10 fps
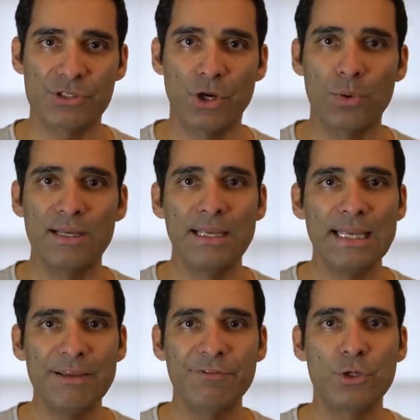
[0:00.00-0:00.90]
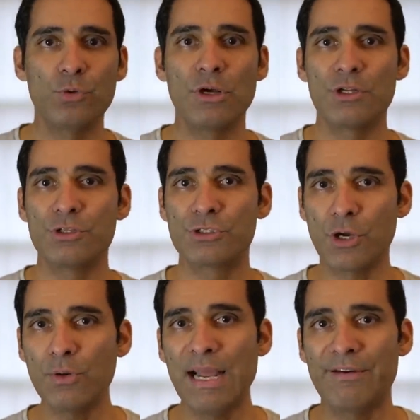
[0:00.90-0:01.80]
So if you
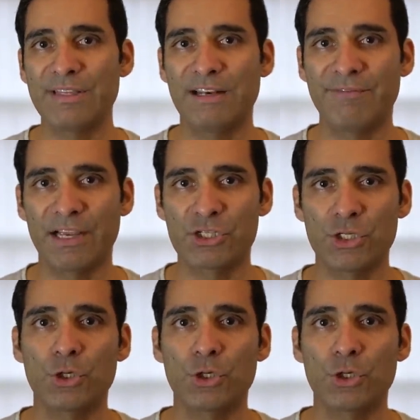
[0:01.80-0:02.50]
don't have the infection,